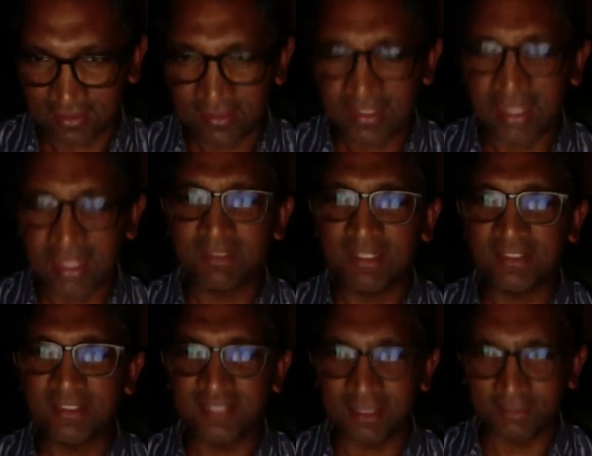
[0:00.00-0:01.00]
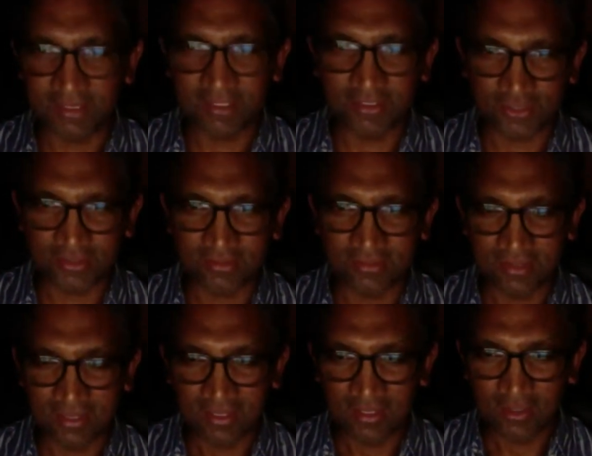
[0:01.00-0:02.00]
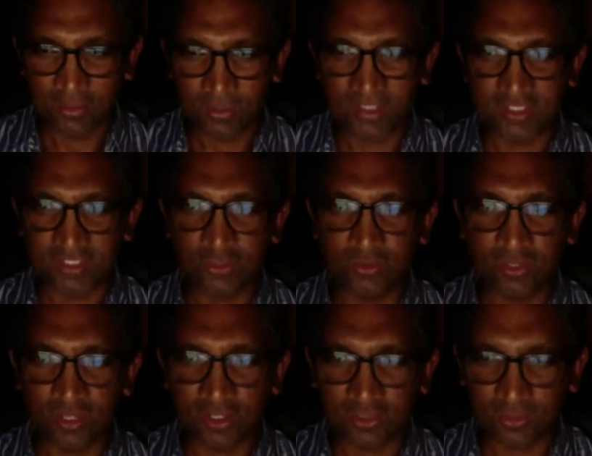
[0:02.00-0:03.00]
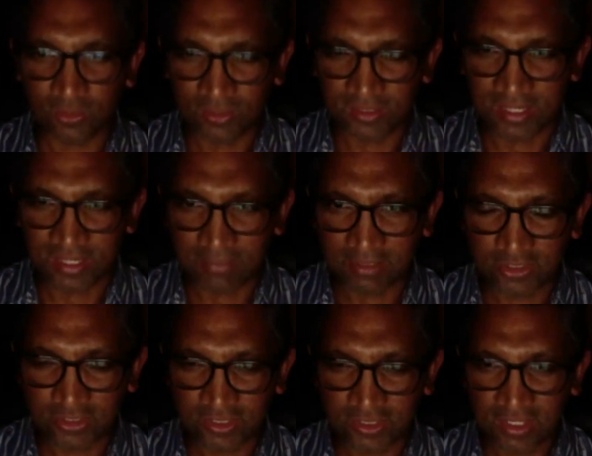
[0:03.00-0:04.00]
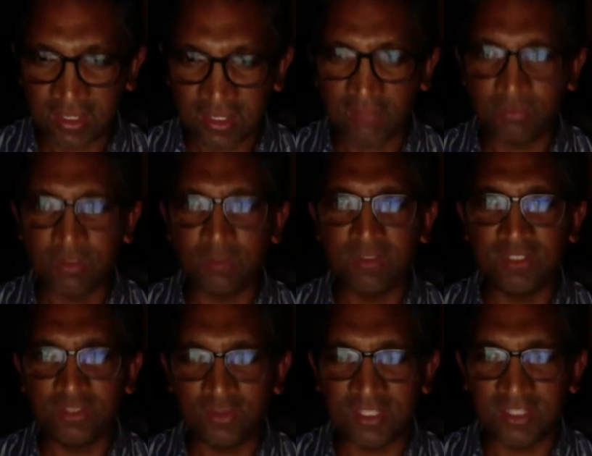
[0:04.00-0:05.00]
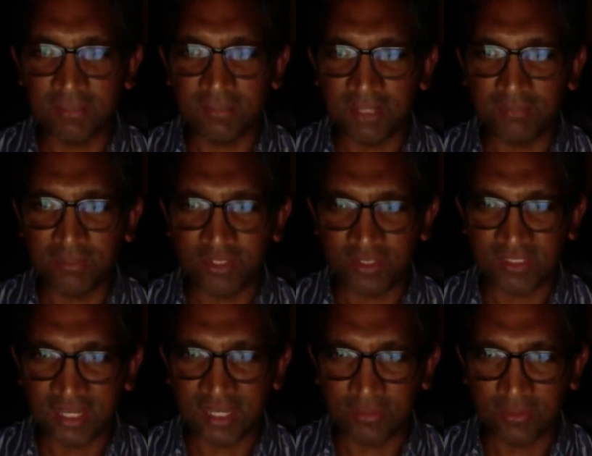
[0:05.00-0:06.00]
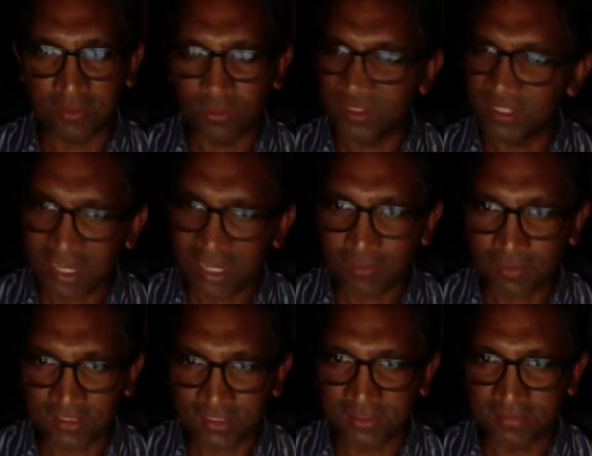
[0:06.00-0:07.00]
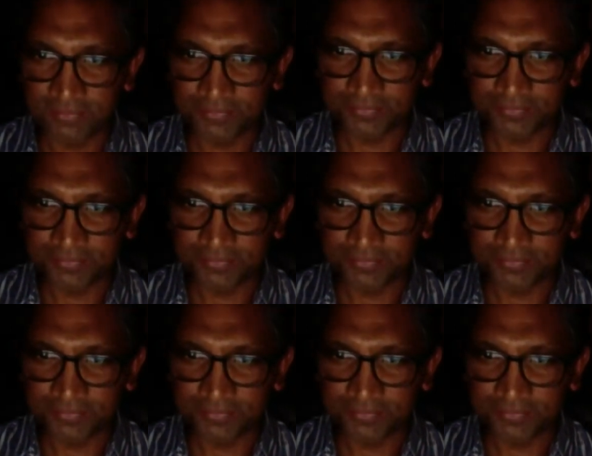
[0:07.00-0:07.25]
like yeah. malignant hypertension, where there's acute target organ damage and where we need to get the blood pressure down within hours.